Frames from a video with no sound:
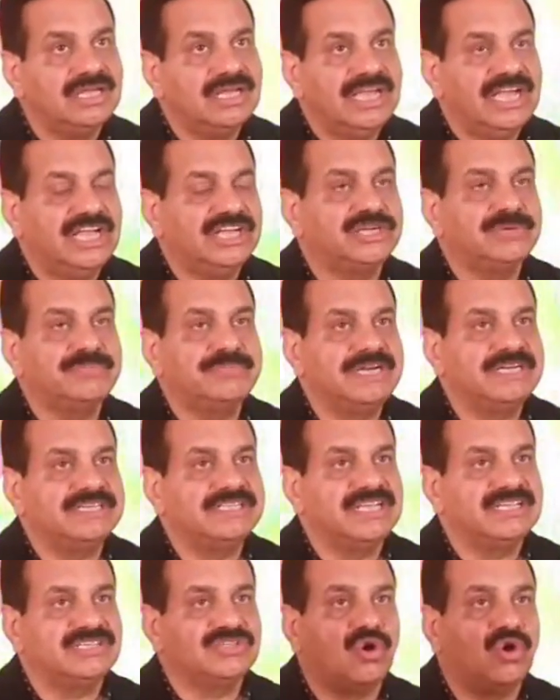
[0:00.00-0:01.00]
Asian Paints
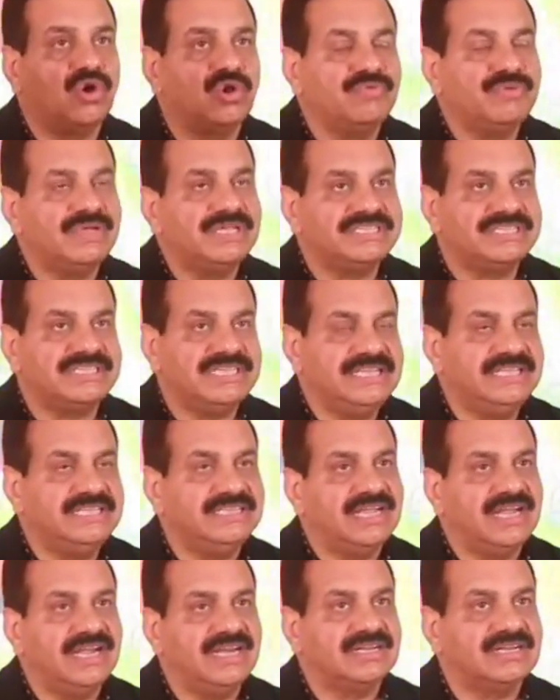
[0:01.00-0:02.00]
has always
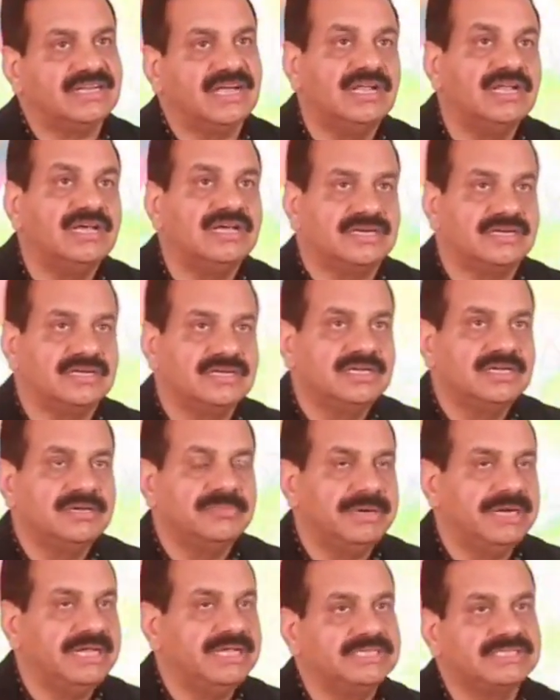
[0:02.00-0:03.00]
seen that color
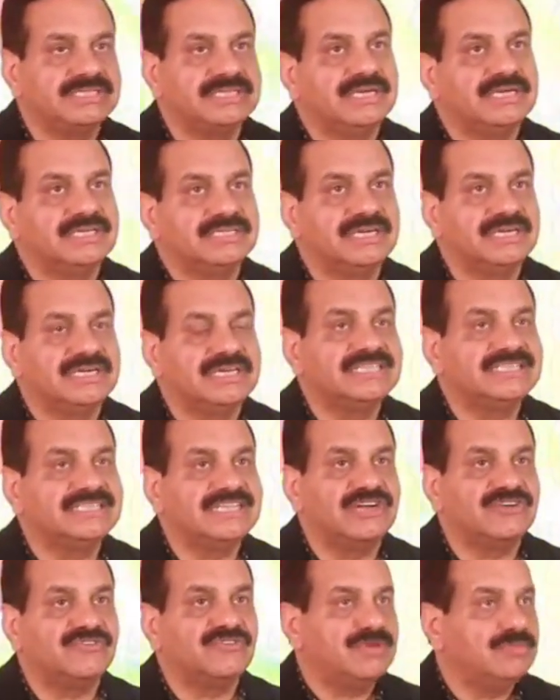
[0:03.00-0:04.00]
brings a certain
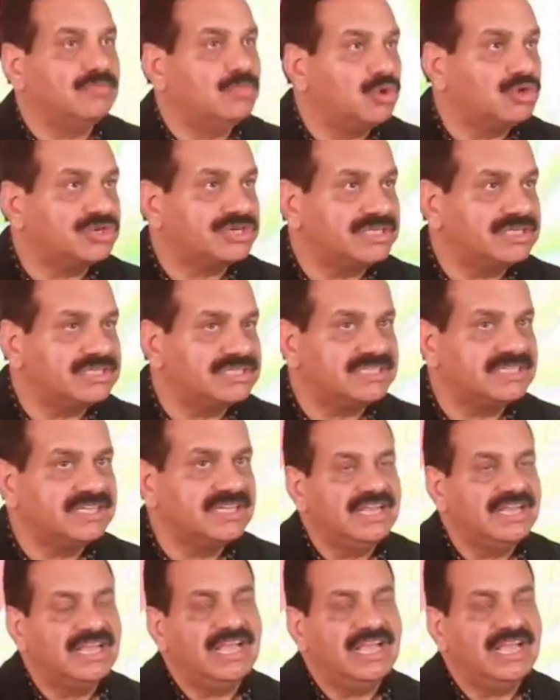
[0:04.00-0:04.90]
set of emotions,